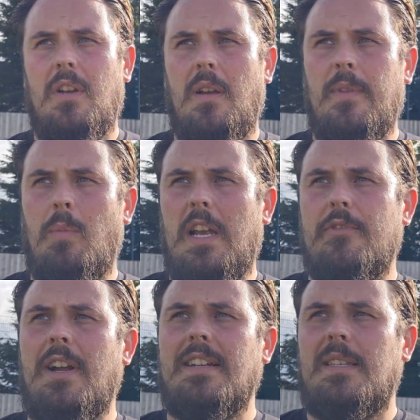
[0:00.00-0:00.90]
and the way he's
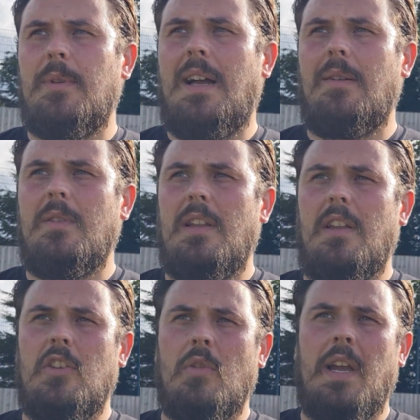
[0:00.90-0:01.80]
reacted with that
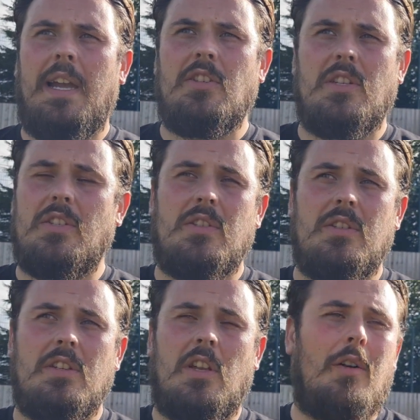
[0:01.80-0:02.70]
at a young age is,
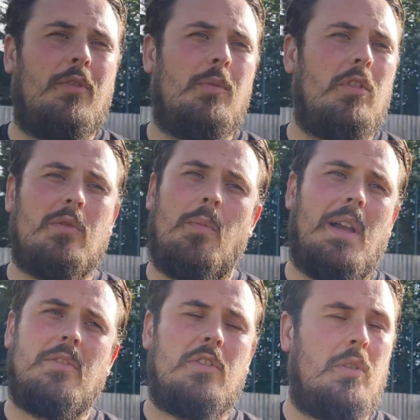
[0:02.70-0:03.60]
is a lot of footballers won't be
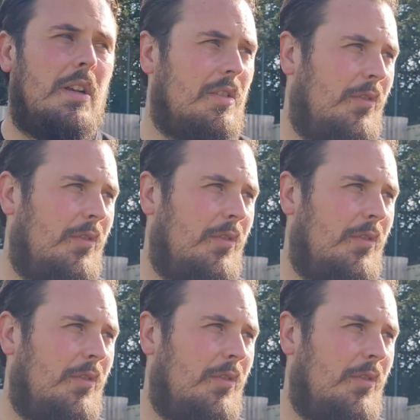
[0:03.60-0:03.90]
able to do that.